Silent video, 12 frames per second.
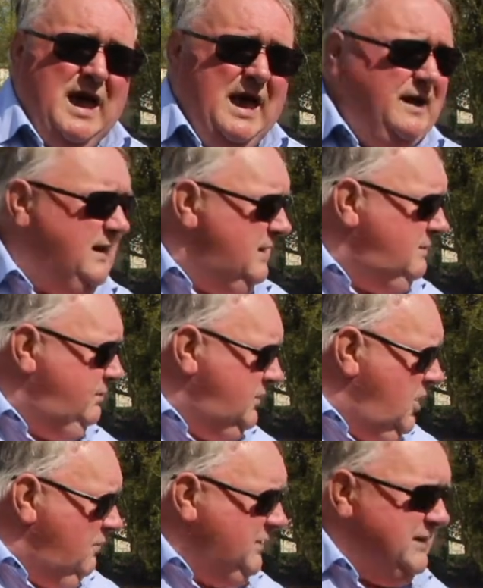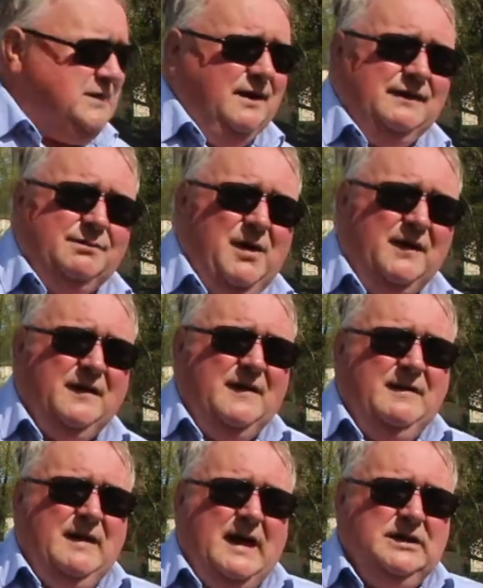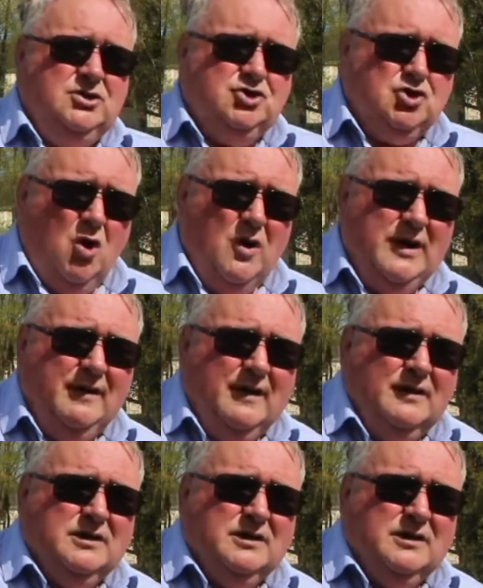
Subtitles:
and a lovely safe spot and enjoy